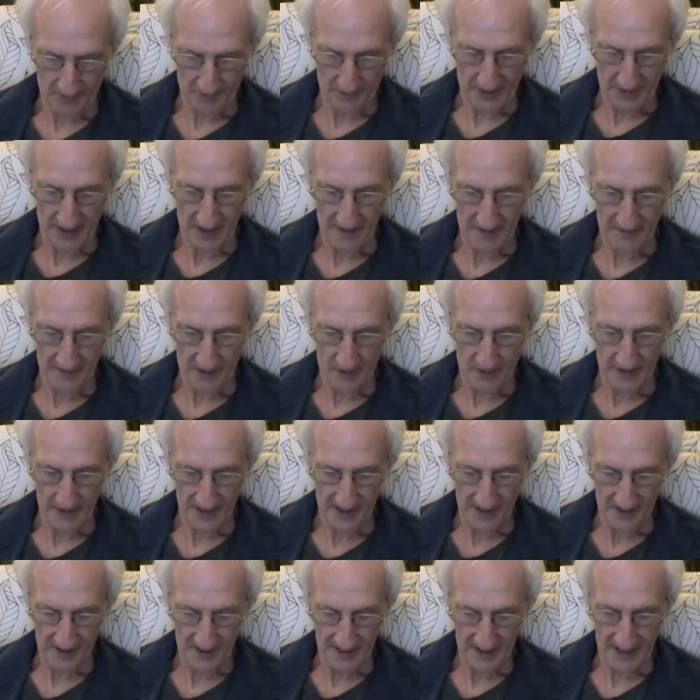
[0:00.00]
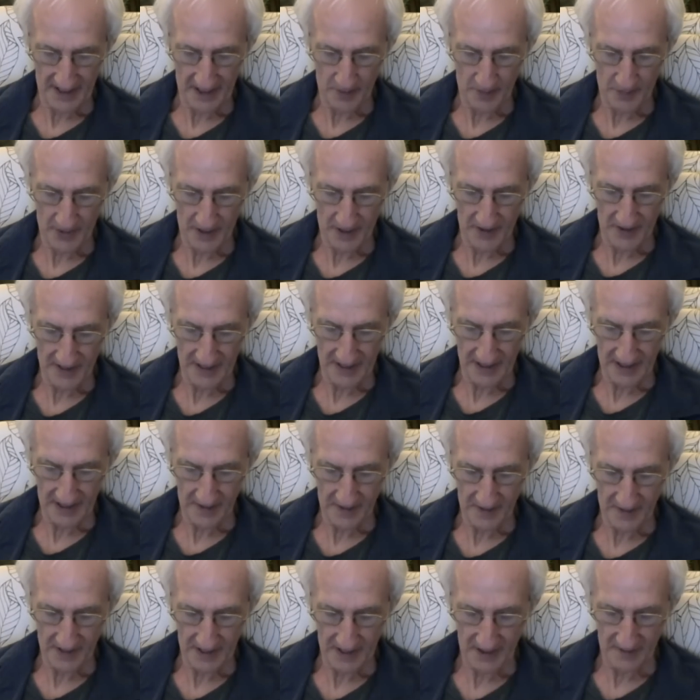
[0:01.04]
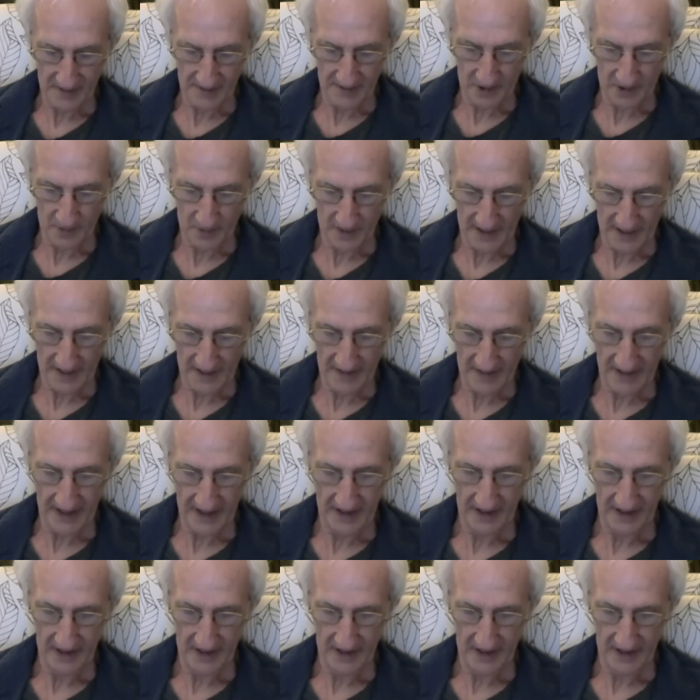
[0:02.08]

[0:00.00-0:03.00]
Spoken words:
part of the question, in the process of self-inquiry,